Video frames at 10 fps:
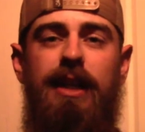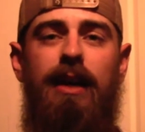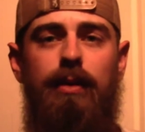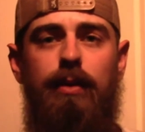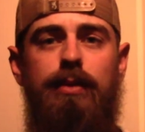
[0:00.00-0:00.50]

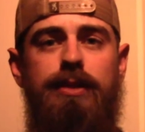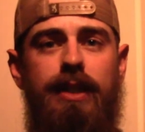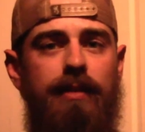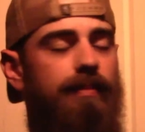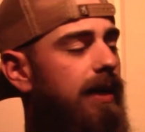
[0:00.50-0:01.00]
how it holds
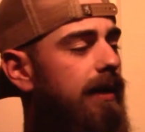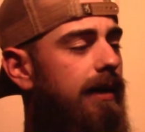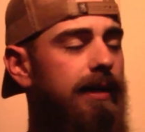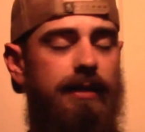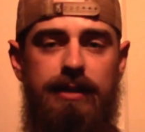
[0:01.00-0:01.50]
up,
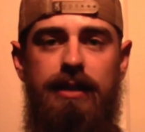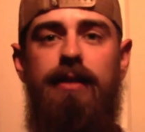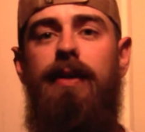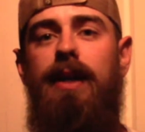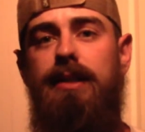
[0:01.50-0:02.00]
see
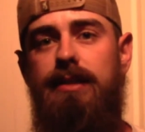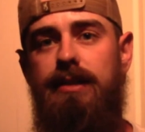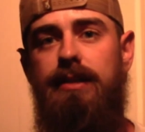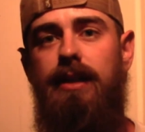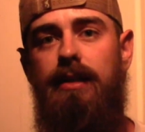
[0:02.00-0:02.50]
if I get
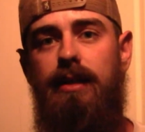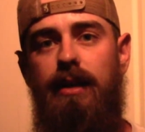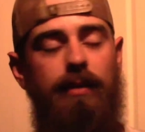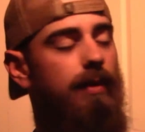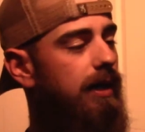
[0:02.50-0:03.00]
stuck
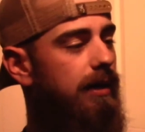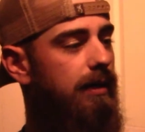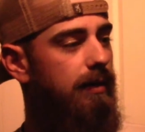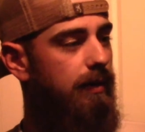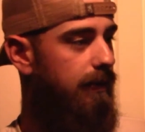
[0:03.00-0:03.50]
anywhere
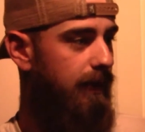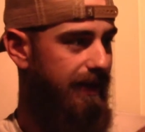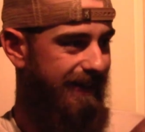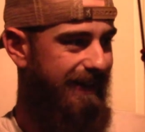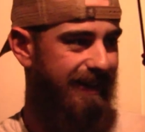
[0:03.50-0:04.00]

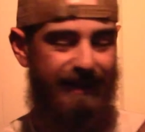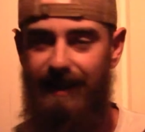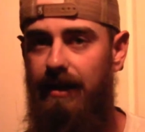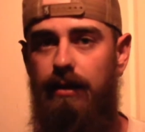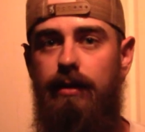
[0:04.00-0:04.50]
within
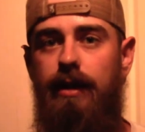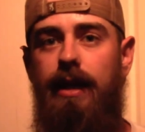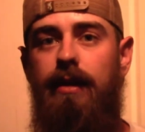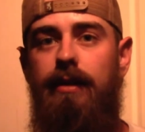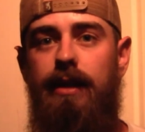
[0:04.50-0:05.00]
that little
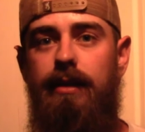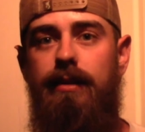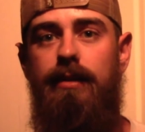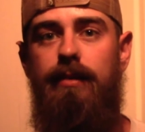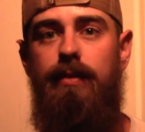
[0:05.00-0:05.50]
area
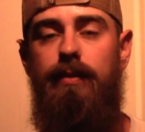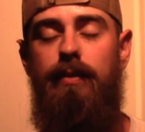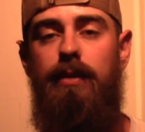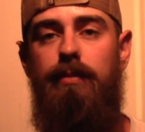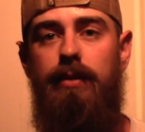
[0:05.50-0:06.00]
before
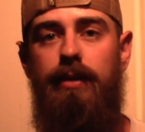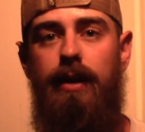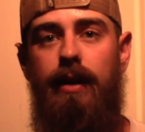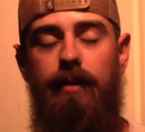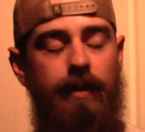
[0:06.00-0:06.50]
the bull
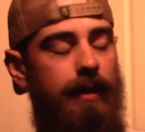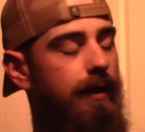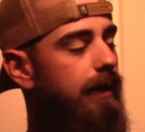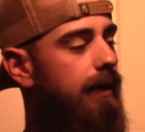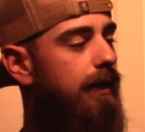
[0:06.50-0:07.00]
knob.
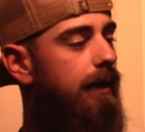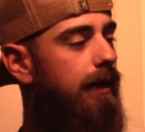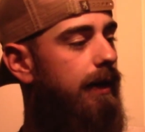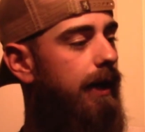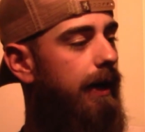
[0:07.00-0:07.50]

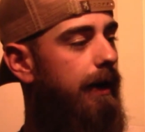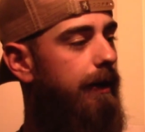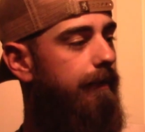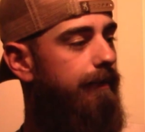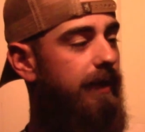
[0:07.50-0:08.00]

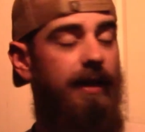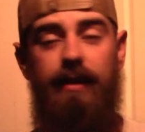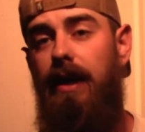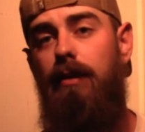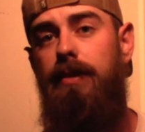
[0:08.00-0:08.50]

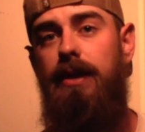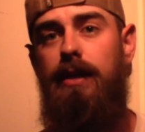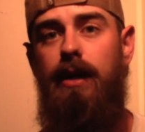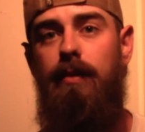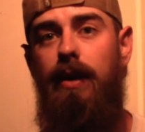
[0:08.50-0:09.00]
That will be to
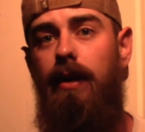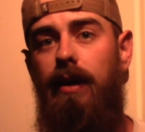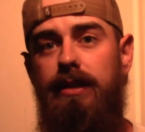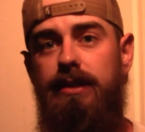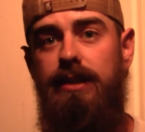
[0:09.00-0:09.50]
come when
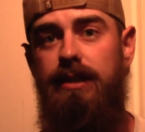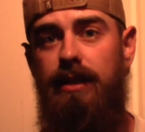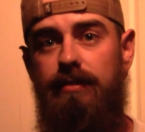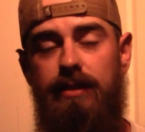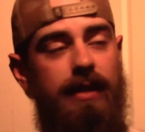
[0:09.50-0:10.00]
hunting season
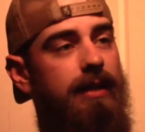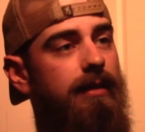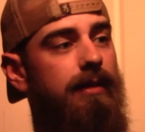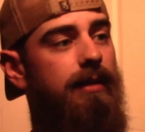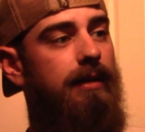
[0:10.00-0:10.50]
comes
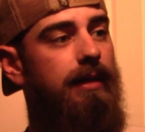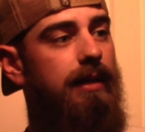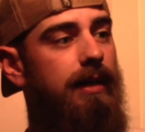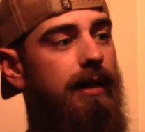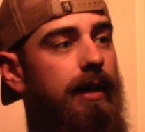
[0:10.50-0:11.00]
around.
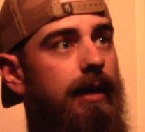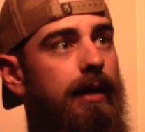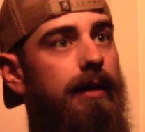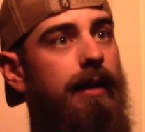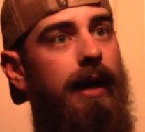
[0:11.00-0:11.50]

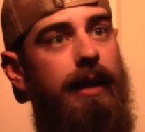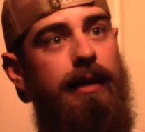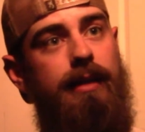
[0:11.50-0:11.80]
I